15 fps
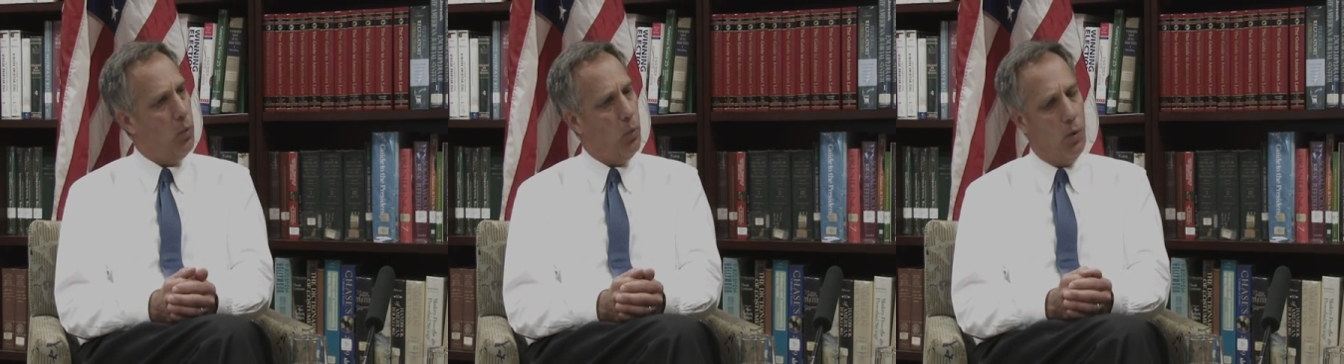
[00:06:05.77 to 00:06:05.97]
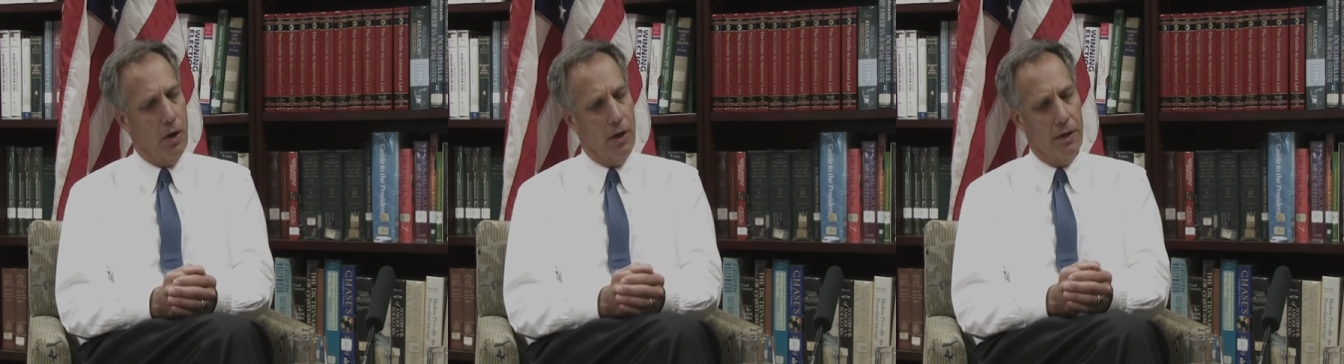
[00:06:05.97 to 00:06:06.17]

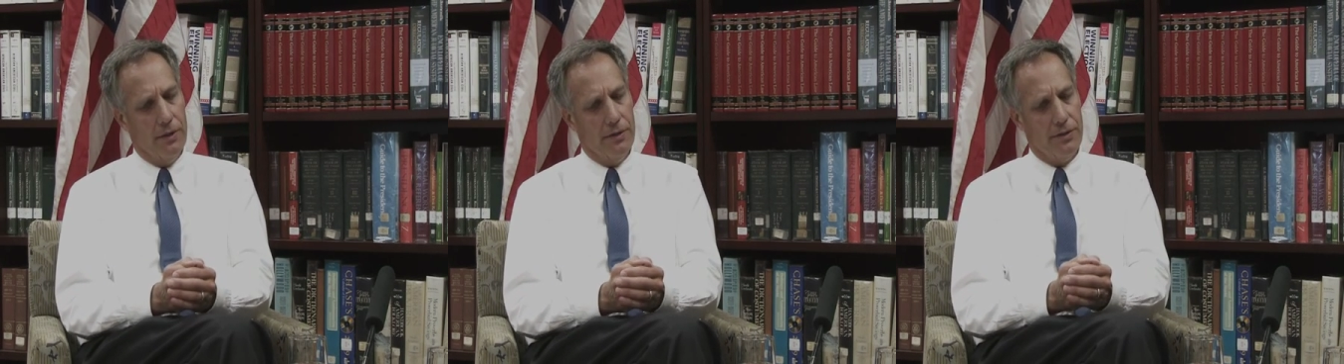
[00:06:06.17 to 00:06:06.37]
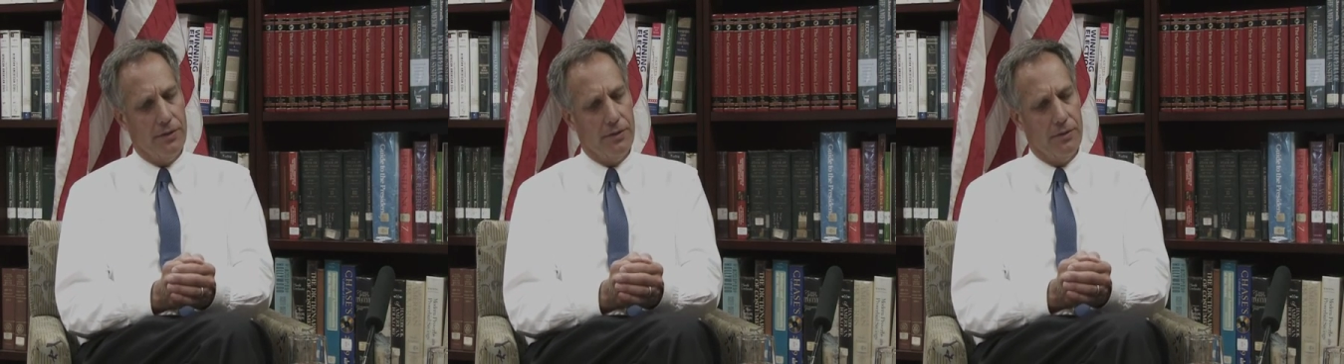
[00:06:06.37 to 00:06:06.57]

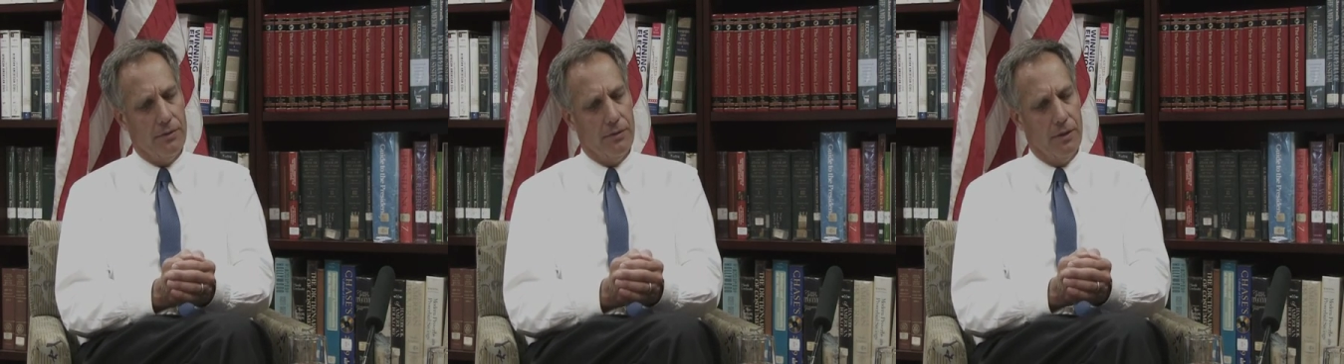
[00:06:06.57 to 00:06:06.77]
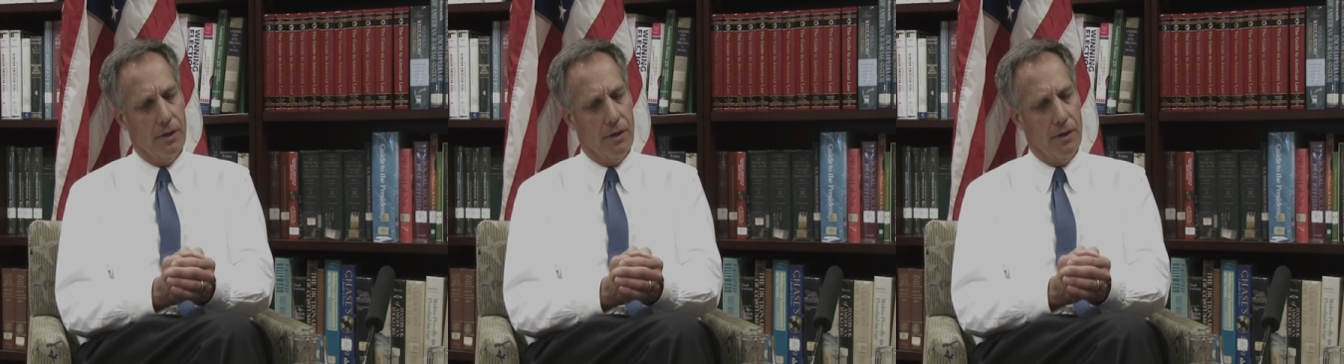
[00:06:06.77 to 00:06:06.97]
was
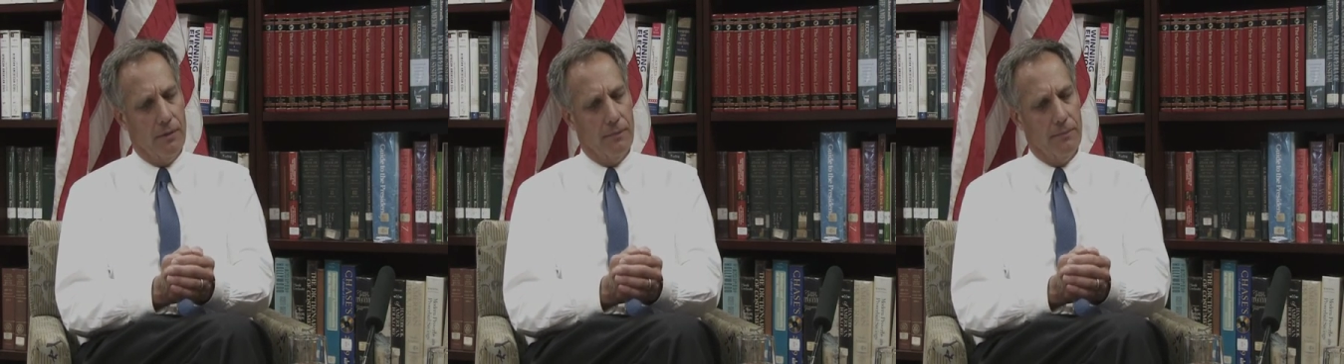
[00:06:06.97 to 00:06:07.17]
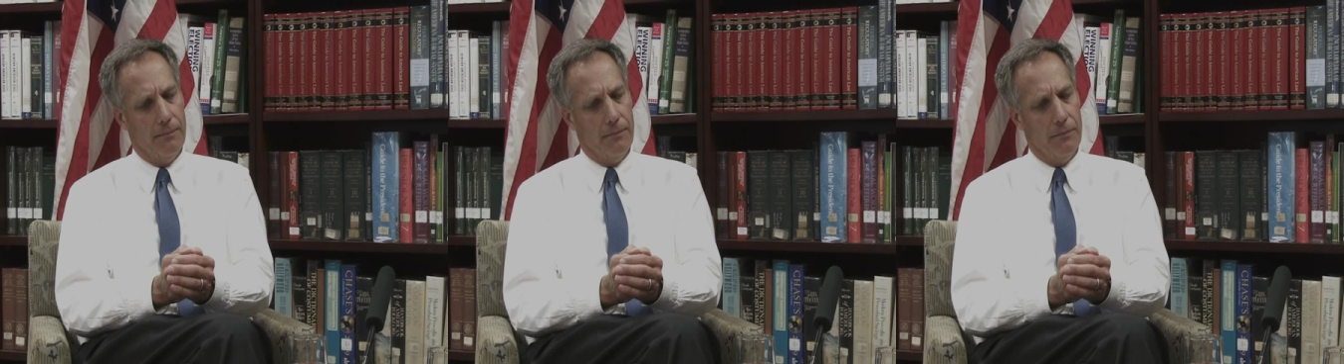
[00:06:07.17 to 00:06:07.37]

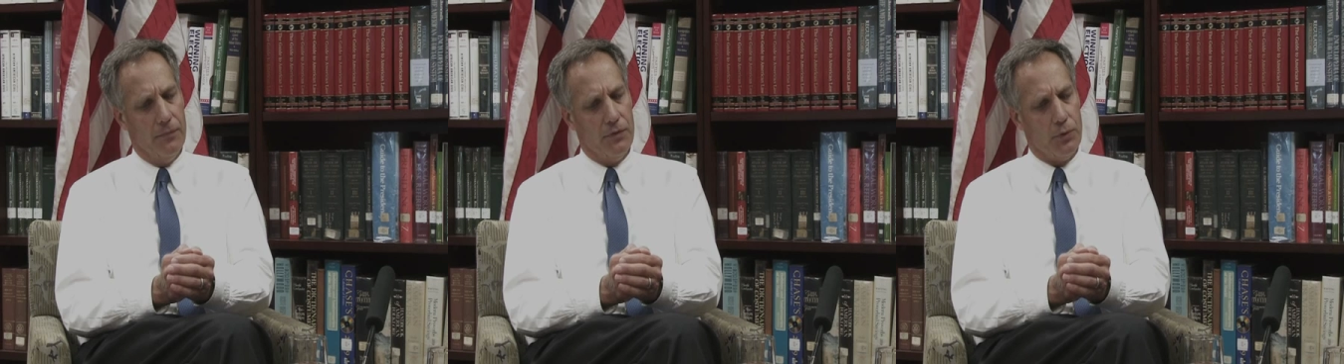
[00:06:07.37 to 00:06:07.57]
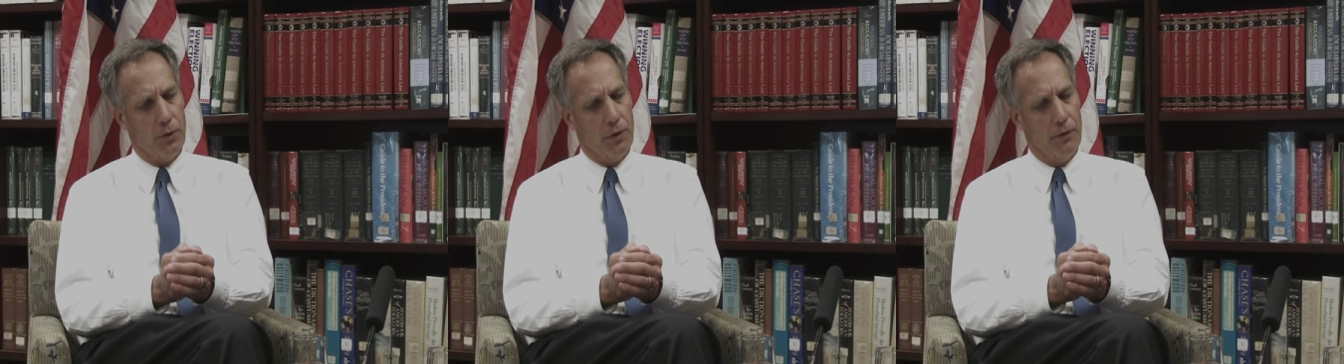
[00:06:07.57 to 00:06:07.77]

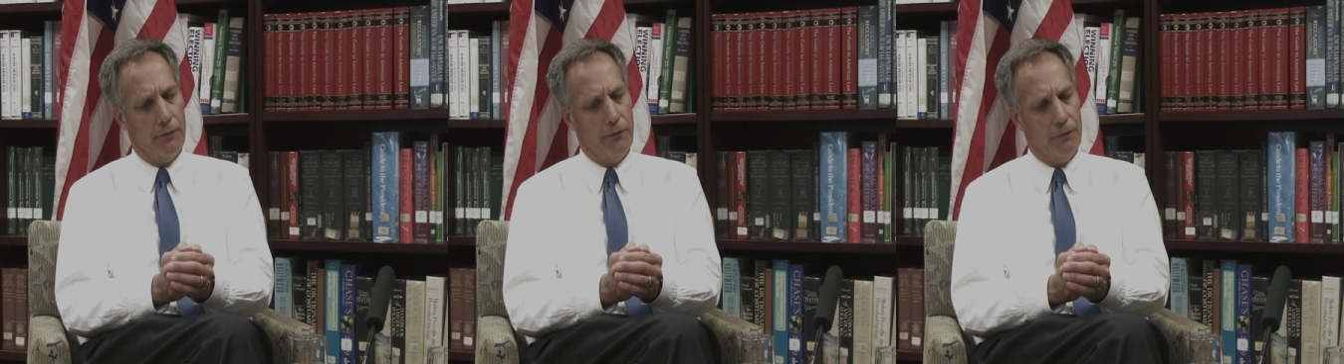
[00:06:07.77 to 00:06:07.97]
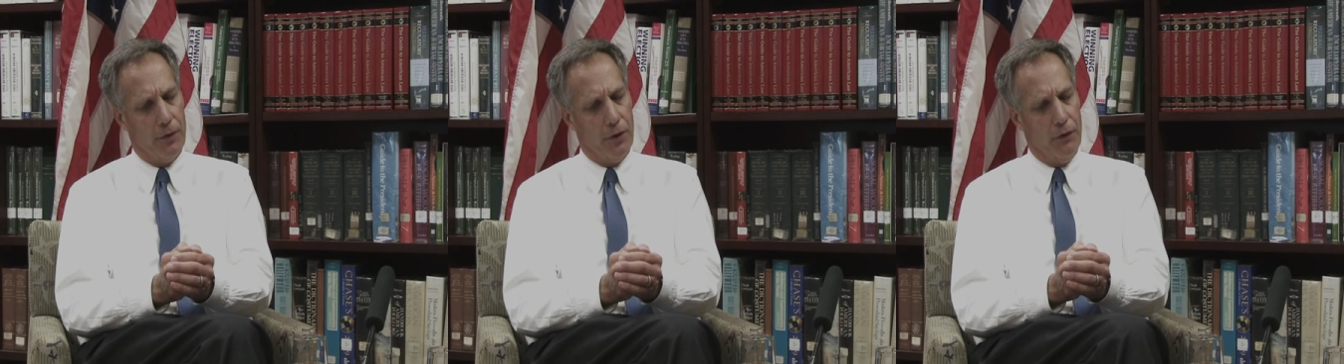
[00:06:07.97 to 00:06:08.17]
sort of the
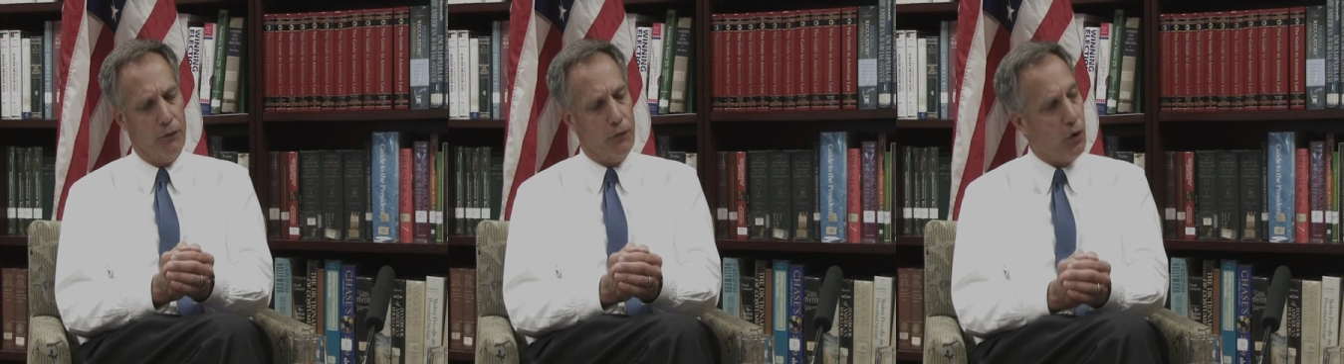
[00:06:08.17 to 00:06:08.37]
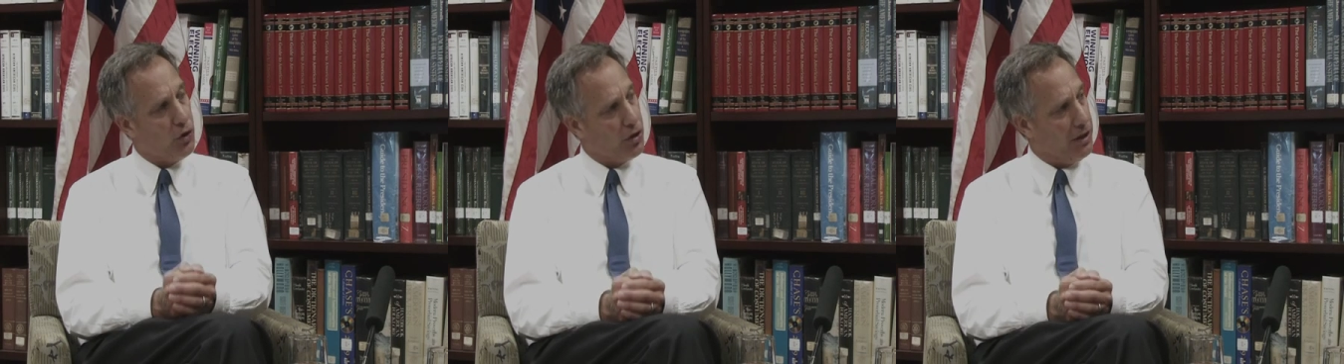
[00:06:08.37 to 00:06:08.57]
very
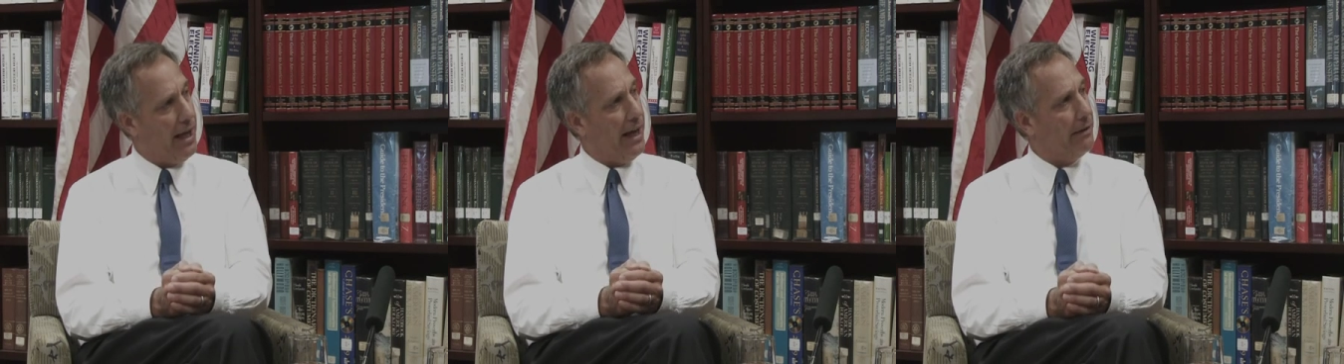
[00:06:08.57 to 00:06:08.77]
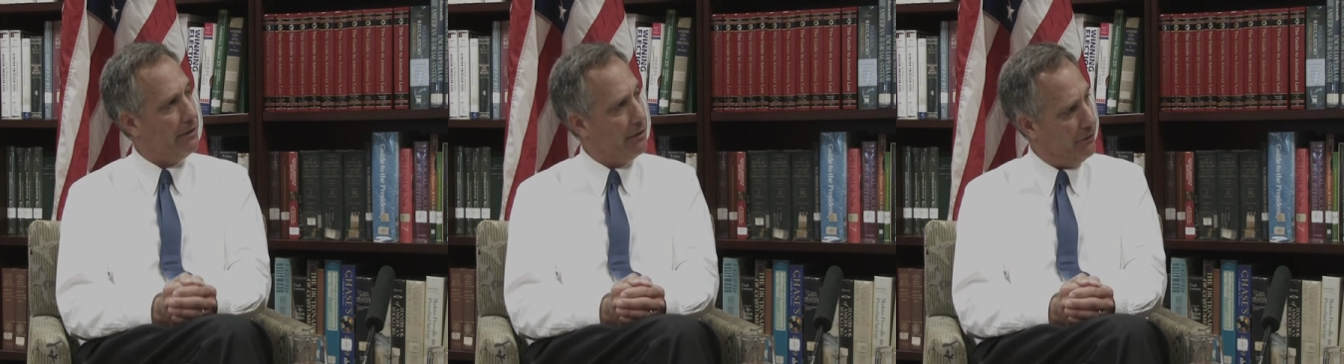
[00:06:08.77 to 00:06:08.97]
first
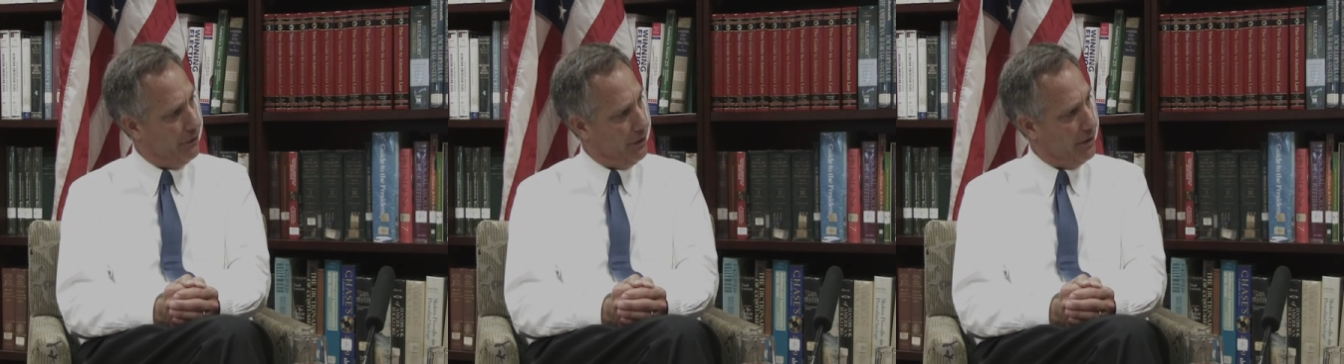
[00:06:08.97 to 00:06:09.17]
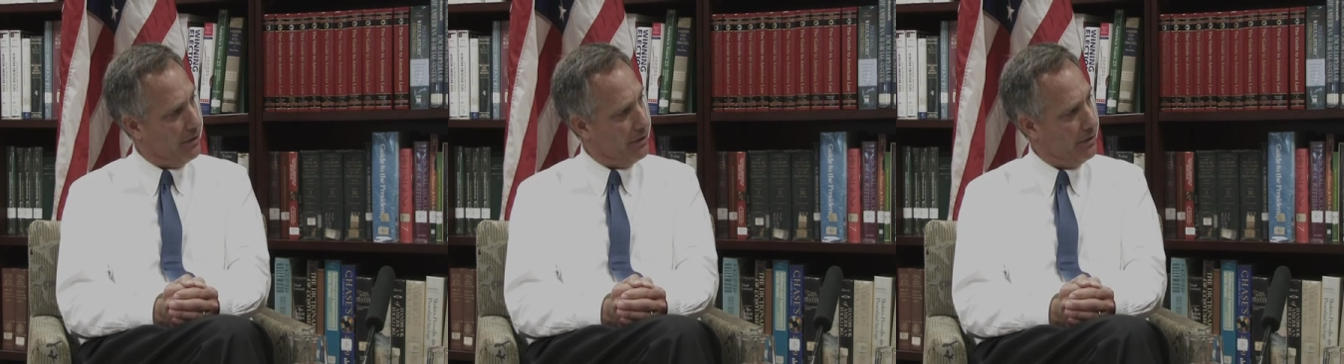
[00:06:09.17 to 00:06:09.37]
line of
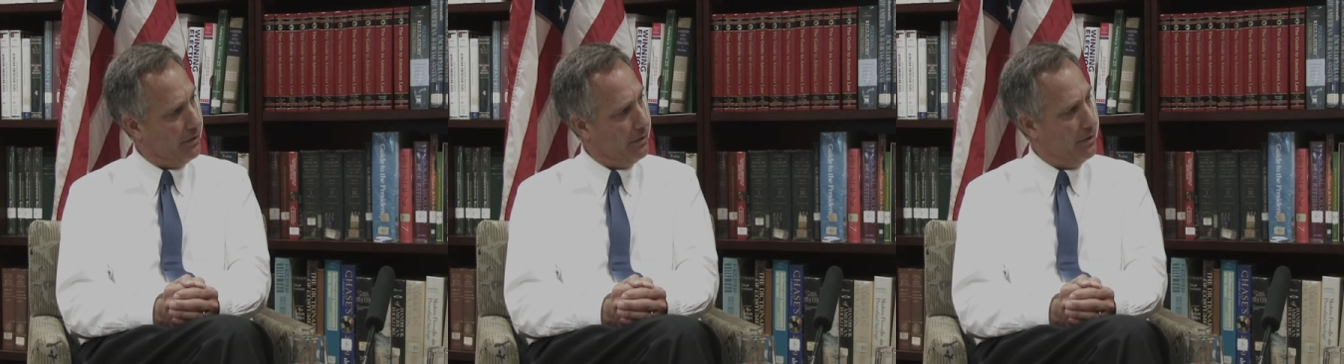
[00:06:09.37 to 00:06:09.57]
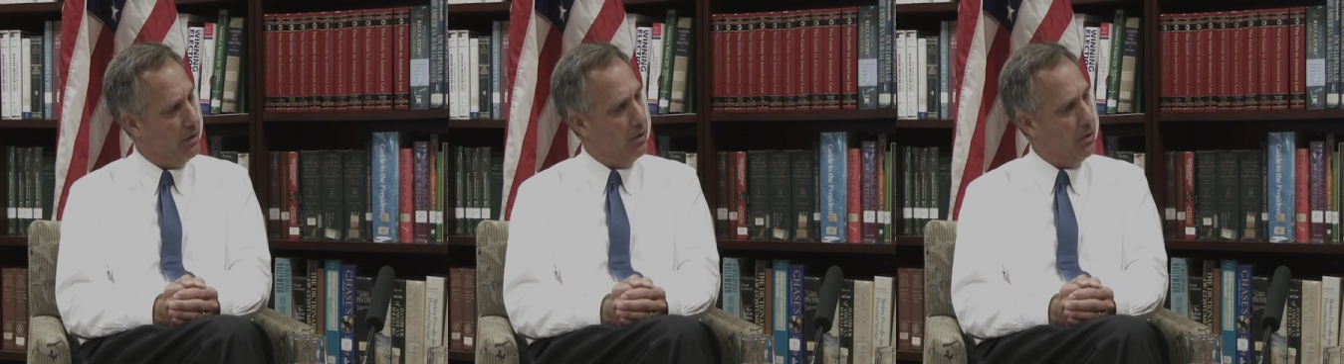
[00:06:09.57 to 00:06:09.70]
defense,